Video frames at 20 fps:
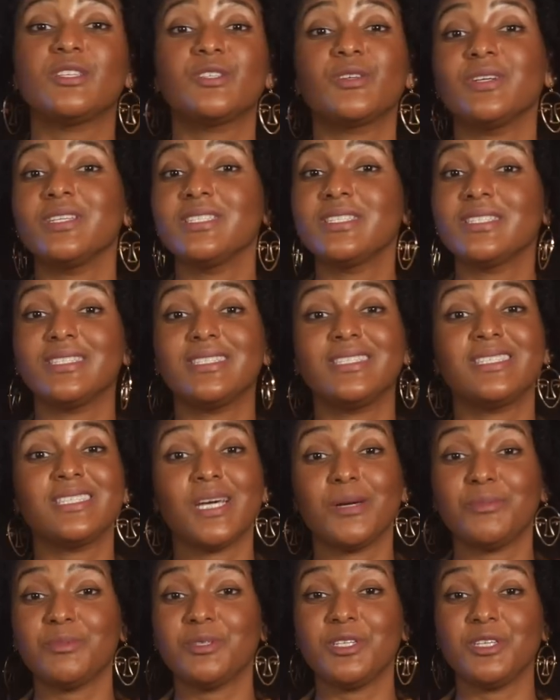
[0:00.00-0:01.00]
choice is
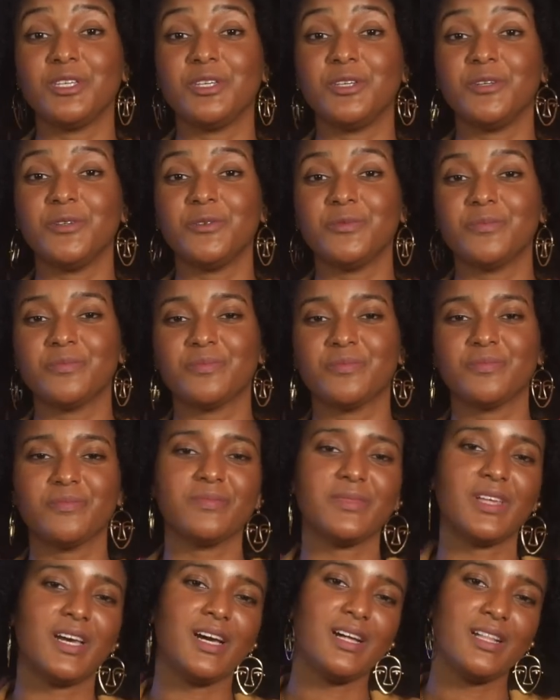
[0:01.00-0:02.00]
up to you.
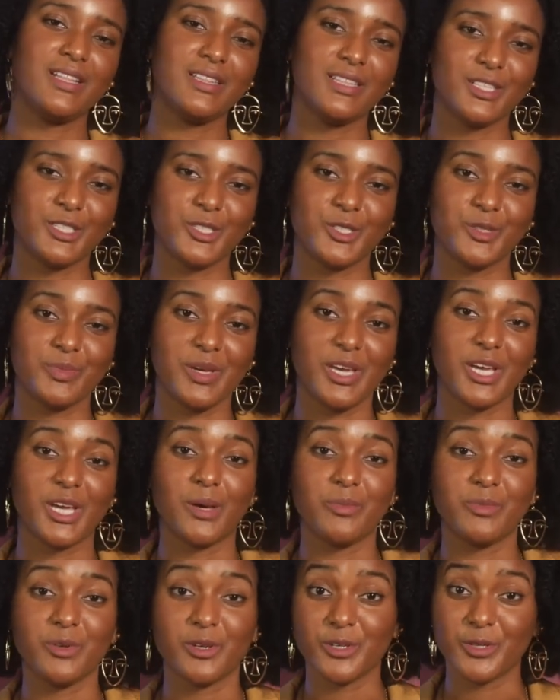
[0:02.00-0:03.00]
I'll let you make
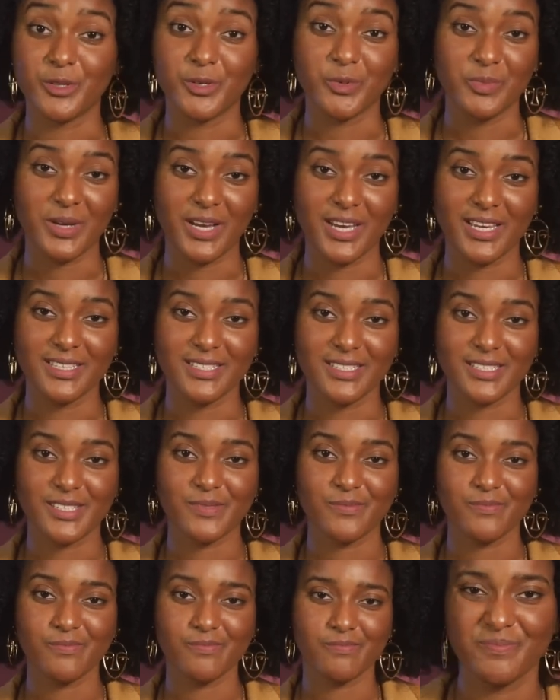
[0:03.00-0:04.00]
up your own mind.
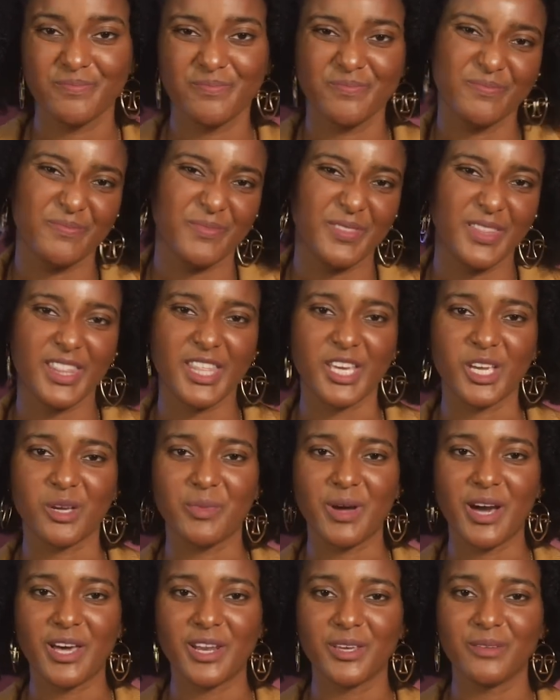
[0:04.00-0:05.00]
Think
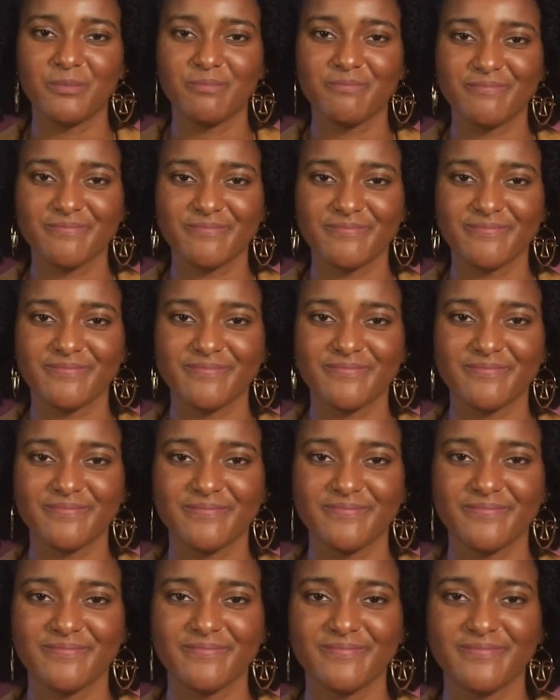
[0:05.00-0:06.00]
about it.
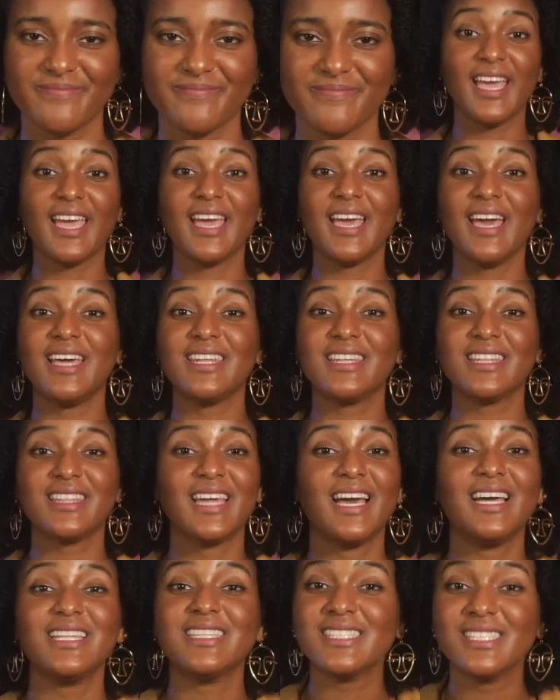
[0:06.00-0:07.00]
And
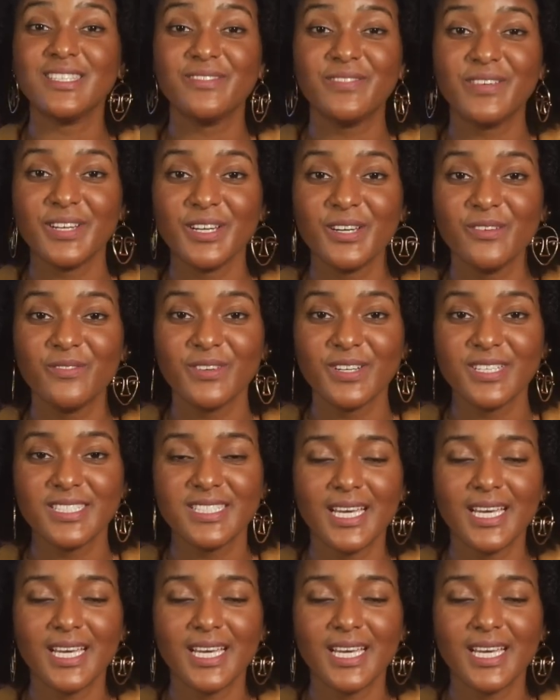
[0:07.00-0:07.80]
that's the very first